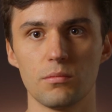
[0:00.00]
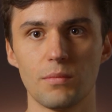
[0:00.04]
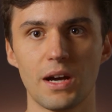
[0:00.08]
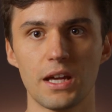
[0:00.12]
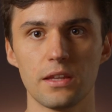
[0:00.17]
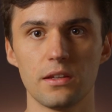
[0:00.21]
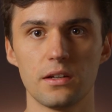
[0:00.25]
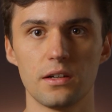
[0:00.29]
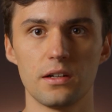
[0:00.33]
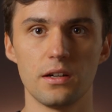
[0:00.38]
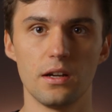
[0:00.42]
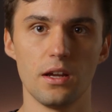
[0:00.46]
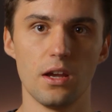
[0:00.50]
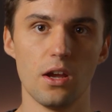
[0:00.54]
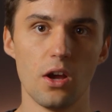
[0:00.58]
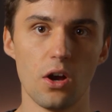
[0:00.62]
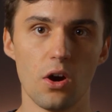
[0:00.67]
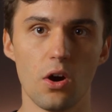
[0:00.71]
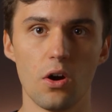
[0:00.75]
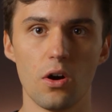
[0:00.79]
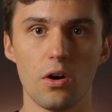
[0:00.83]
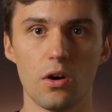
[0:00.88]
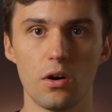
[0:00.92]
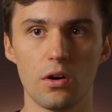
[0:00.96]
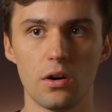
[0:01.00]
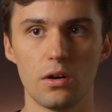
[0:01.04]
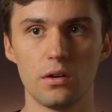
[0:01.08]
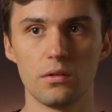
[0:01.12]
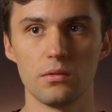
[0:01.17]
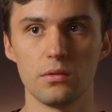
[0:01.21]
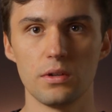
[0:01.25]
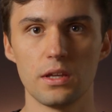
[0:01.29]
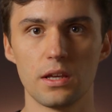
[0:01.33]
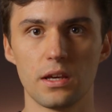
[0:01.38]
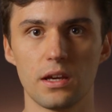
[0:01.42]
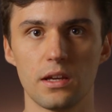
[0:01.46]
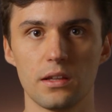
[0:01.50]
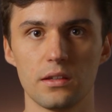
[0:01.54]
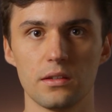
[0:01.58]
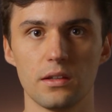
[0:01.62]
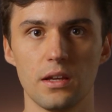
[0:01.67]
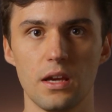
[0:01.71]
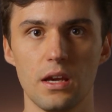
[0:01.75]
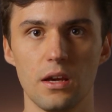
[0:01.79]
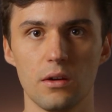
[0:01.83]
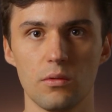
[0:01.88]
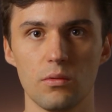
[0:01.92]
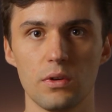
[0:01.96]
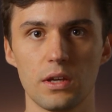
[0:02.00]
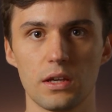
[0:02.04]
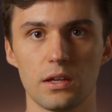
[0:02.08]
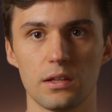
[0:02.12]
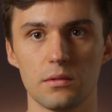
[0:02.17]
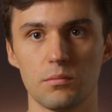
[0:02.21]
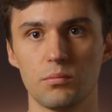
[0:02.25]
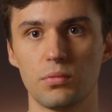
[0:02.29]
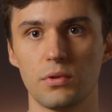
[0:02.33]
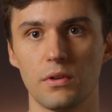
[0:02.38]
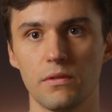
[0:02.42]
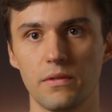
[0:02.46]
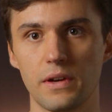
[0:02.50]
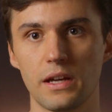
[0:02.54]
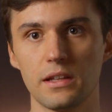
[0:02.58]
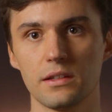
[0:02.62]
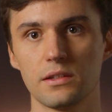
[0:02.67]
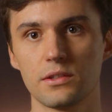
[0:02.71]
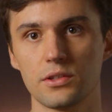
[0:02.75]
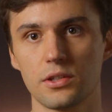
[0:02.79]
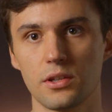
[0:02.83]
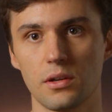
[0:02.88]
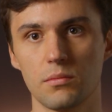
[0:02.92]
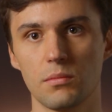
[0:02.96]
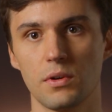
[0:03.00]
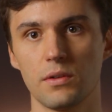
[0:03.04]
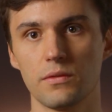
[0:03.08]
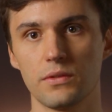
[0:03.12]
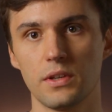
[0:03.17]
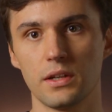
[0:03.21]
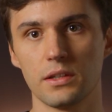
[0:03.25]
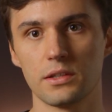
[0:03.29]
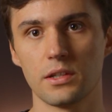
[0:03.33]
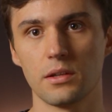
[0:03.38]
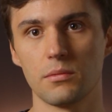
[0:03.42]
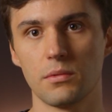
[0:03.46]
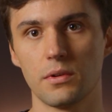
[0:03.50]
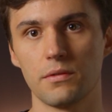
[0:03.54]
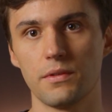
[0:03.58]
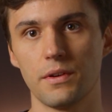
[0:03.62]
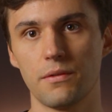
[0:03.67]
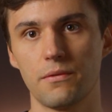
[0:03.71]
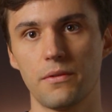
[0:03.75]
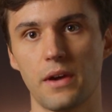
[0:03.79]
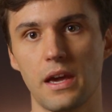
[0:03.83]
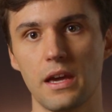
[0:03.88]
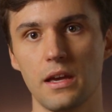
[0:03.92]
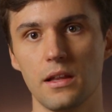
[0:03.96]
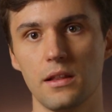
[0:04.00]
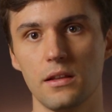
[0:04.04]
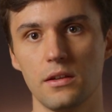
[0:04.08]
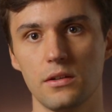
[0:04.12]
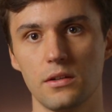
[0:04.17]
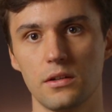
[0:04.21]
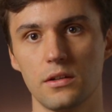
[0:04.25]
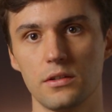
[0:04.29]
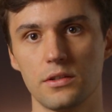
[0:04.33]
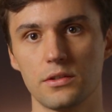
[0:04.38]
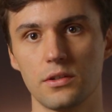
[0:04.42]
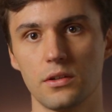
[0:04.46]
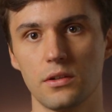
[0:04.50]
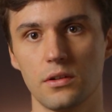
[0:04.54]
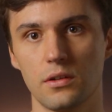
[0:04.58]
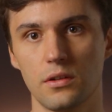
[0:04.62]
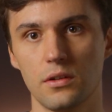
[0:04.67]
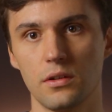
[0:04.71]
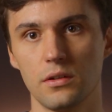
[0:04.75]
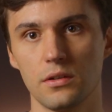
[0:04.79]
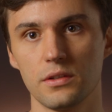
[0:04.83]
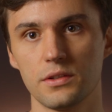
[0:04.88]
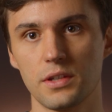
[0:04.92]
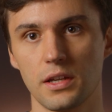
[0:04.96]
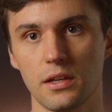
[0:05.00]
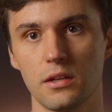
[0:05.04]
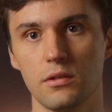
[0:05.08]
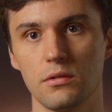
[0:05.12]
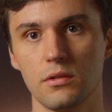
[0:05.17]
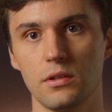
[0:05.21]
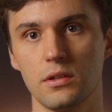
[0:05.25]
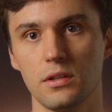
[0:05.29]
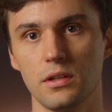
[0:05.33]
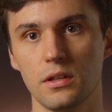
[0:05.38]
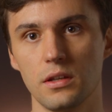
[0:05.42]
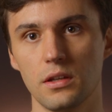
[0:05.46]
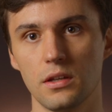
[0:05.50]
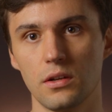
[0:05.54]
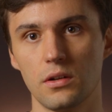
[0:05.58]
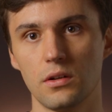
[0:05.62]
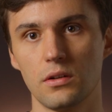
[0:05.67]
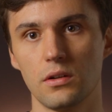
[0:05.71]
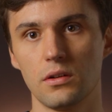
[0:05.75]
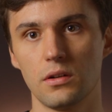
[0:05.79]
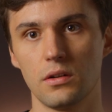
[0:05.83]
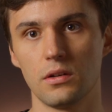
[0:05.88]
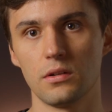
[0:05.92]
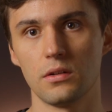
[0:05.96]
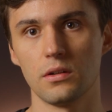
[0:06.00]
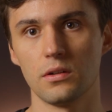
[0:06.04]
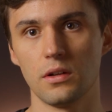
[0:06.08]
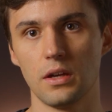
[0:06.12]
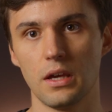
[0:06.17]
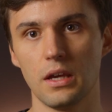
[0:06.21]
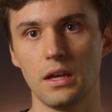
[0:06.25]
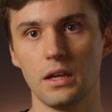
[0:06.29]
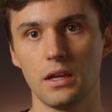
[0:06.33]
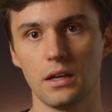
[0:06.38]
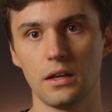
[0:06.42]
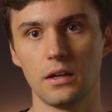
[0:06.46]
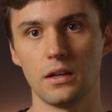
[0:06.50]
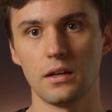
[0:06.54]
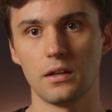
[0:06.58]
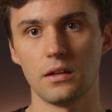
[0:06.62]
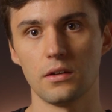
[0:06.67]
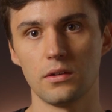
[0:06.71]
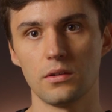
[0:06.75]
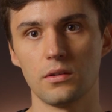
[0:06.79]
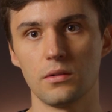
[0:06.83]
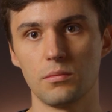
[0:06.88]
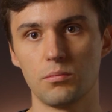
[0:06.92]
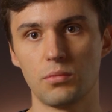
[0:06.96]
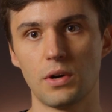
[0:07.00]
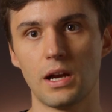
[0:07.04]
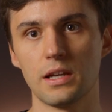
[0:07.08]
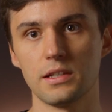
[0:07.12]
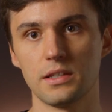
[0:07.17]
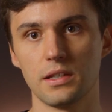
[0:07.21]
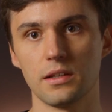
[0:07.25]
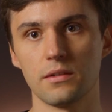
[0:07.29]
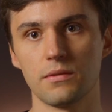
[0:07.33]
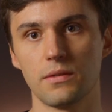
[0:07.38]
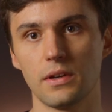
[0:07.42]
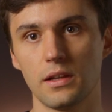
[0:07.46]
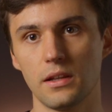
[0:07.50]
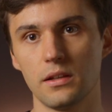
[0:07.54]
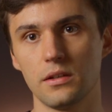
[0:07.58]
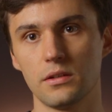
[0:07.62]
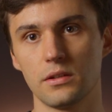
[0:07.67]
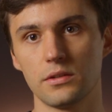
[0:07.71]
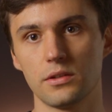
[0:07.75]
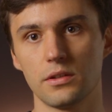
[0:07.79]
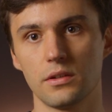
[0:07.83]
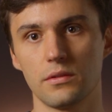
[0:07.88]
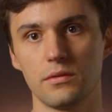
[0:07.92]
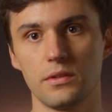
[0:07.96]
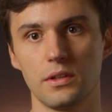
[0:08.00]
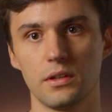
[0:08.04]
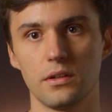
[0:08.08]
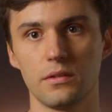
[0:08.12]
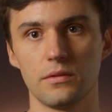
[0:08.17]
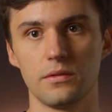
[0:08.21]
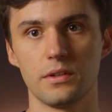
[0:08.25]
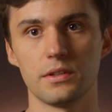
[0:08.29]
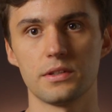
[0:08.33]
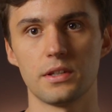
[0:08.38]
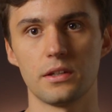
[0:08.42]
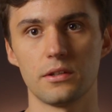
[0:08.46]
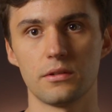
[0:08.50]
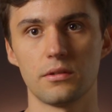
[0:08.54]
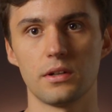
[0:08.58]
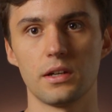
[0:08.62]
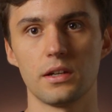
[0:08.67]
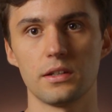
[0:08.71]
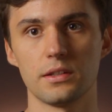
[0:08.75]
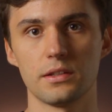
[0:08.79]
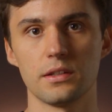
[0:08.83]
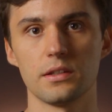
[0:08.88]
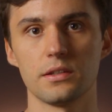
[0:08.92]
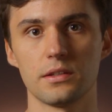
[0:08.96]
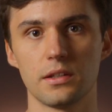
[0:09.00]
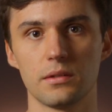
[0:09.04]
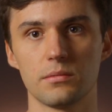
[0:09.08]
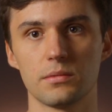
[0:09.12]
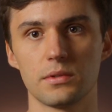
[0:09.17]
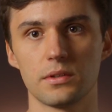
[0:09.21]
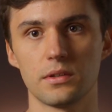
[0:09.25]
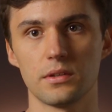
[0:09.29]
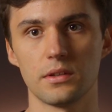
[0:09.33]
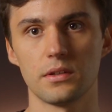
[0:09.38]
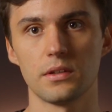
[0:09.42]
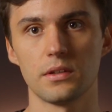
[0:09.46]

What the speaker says: manner, or we can prevent some of the failures or security or pricing failures of the centralized systems.